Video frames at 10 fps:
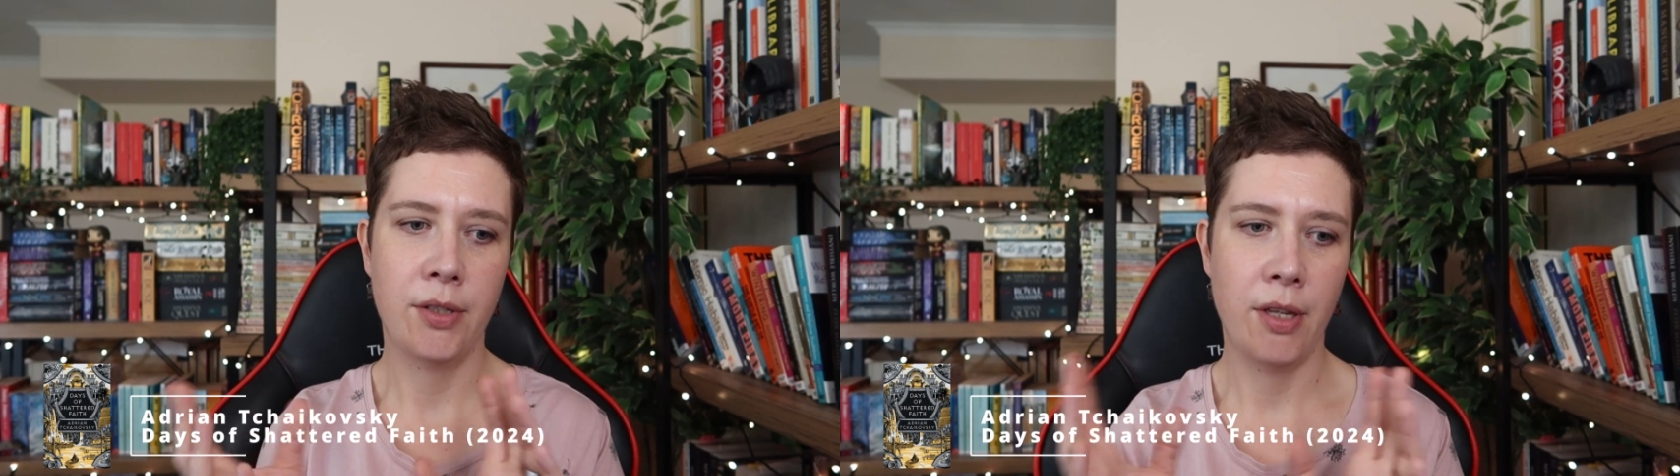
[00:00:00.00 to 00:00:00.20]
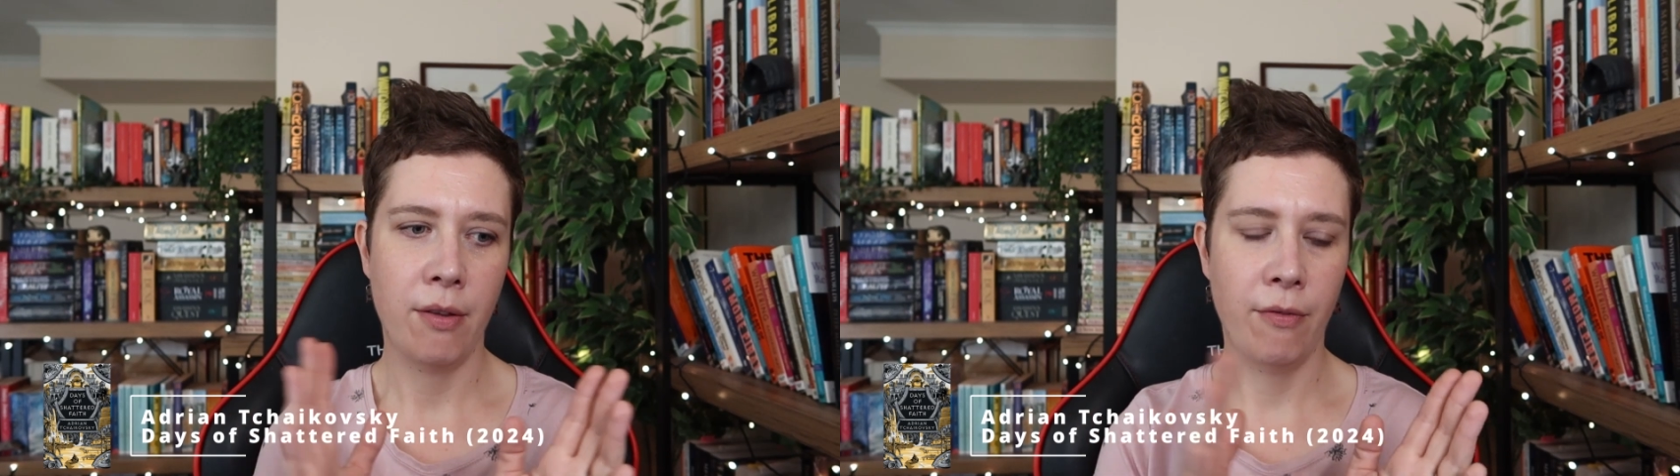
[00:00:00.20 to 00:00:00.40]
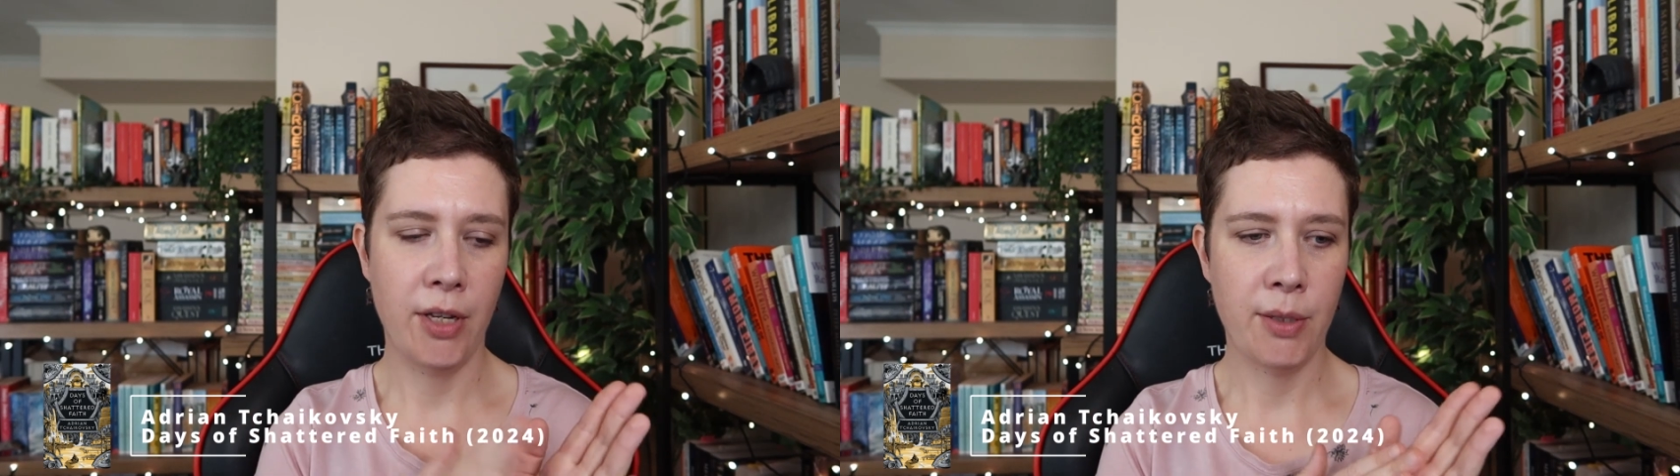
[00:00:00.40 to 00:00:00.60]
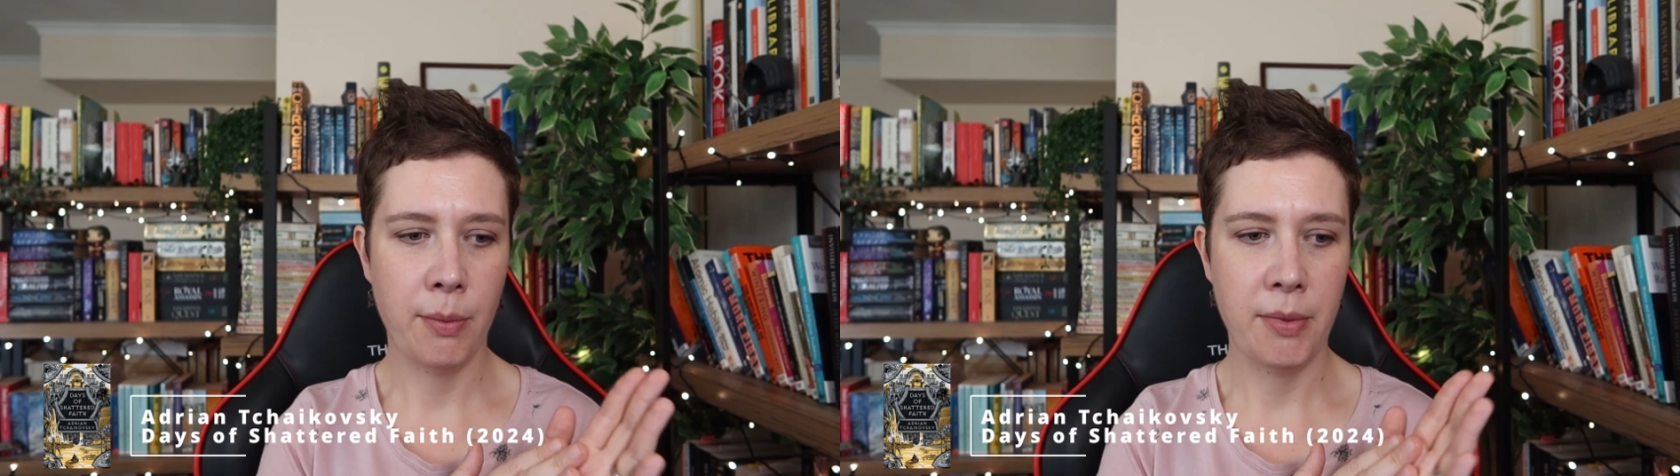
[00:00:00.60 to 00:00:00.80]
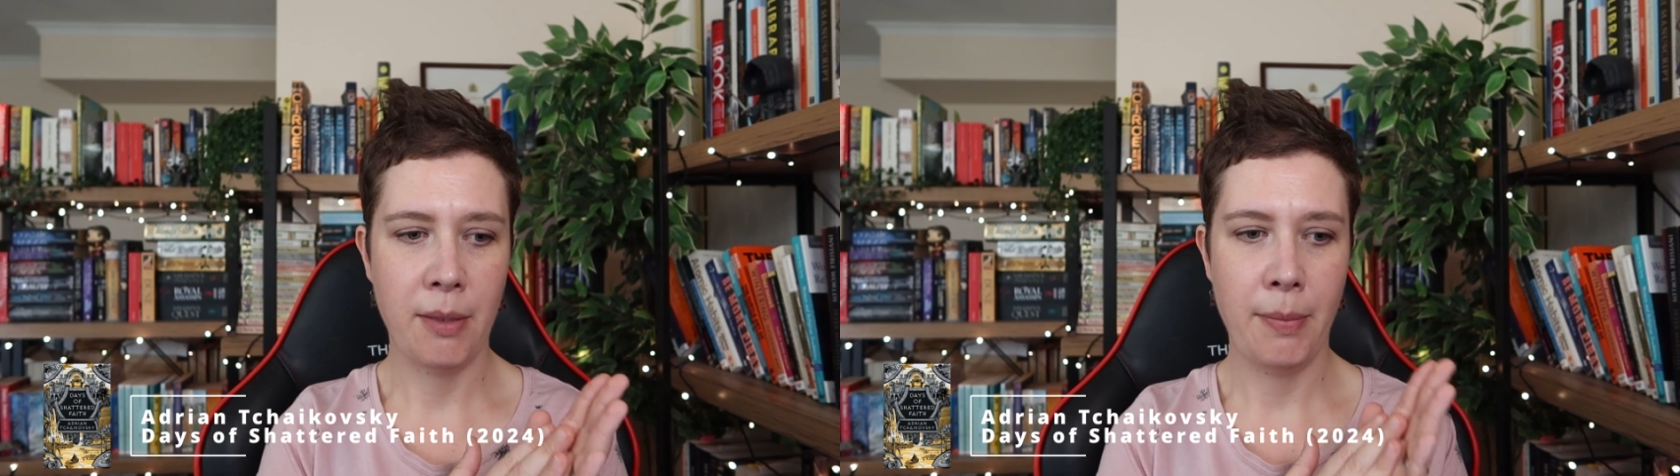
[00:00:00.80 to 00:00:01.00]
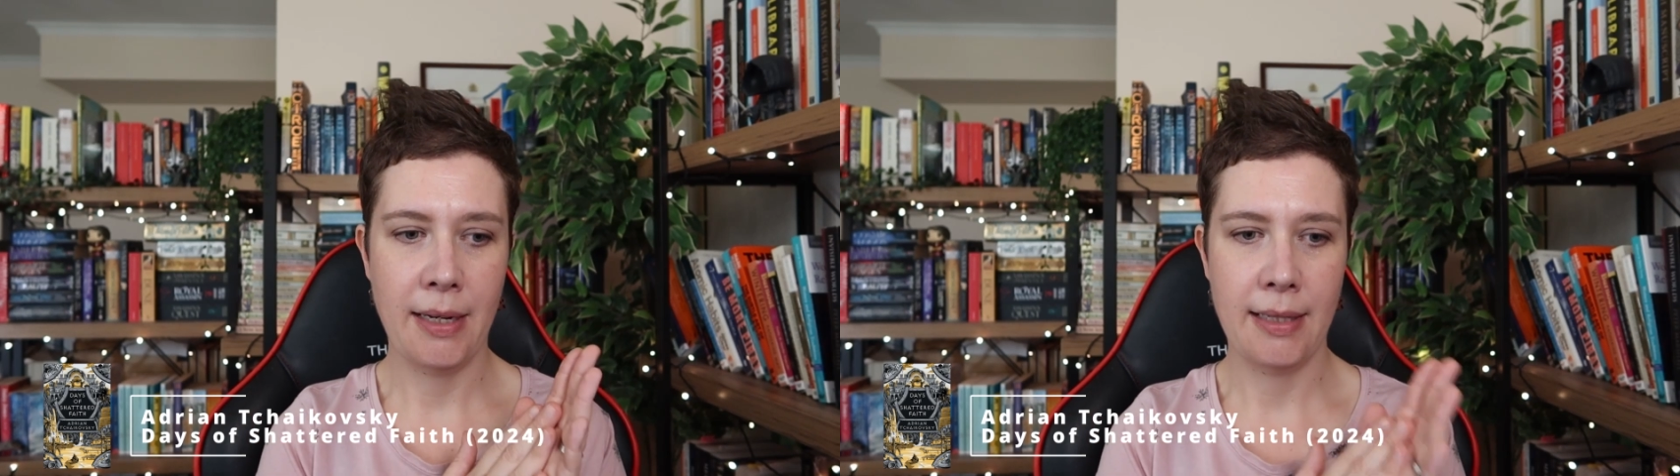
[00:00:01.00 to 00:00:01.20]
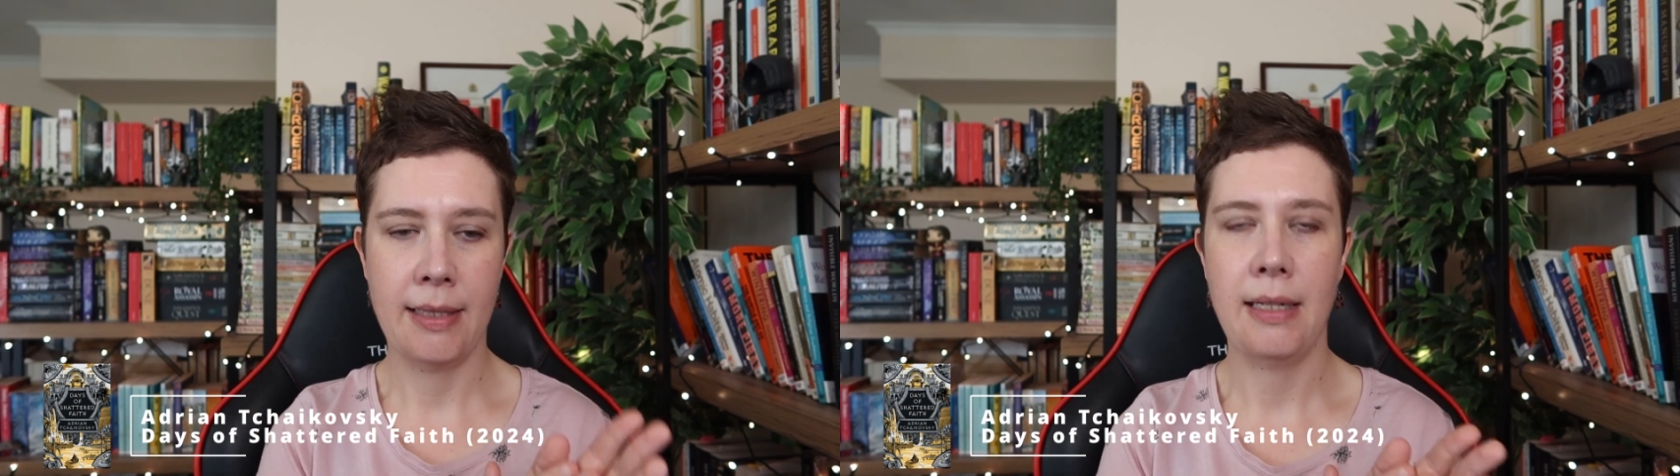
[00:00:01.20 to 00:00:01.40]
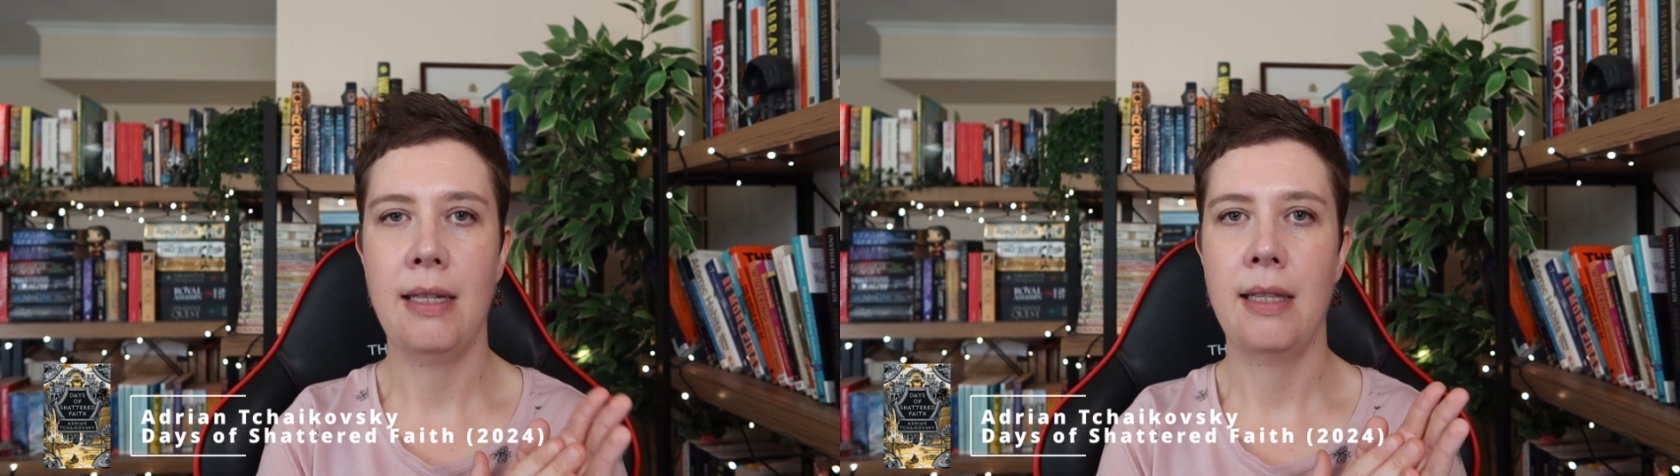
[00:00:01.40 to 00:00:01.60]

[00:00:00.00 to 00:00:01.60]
So the first one was about a city